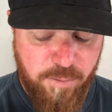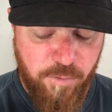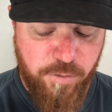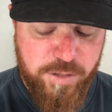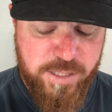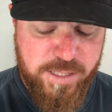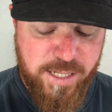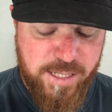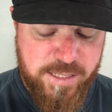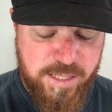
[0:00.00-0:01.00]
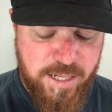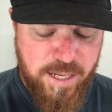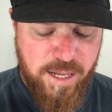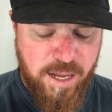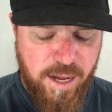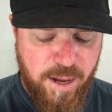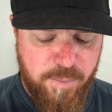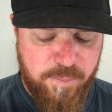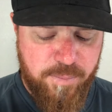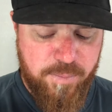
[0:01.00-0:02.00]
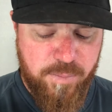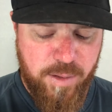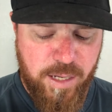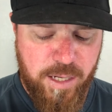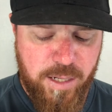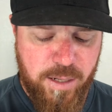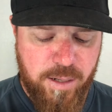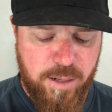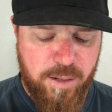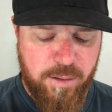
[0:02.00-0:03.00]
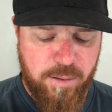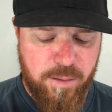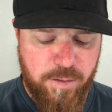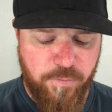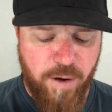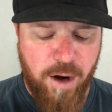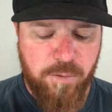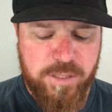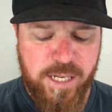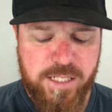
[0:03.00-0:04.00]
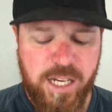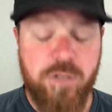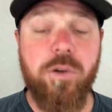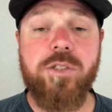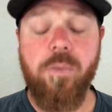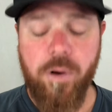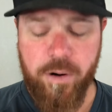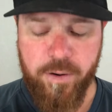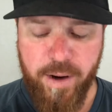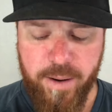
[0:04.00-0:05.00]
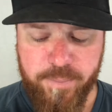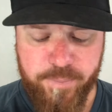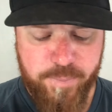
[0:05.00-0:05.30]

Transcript: well, first it says, um, the fire will test each one's work, right?